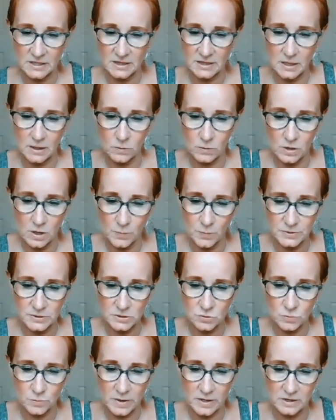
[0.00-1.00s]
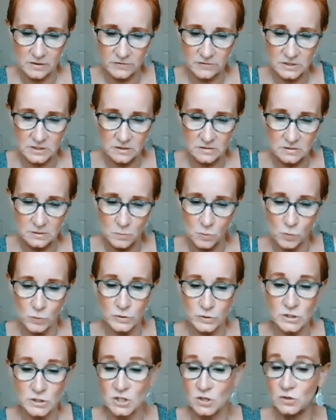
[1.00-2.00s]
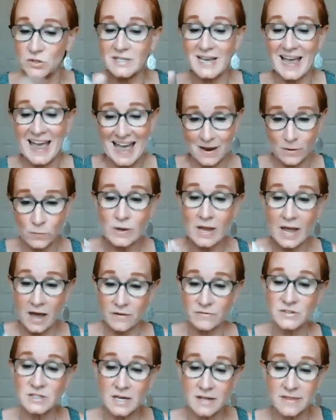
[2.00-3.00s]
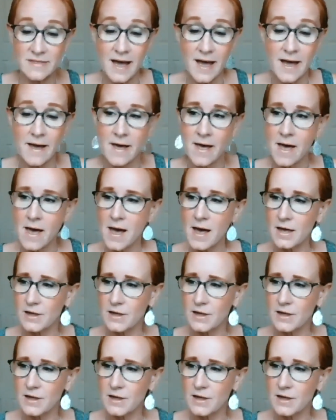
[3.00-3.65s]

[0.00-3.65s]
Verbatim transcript: I think it would help us to remind us of some oils to use. And we have done that.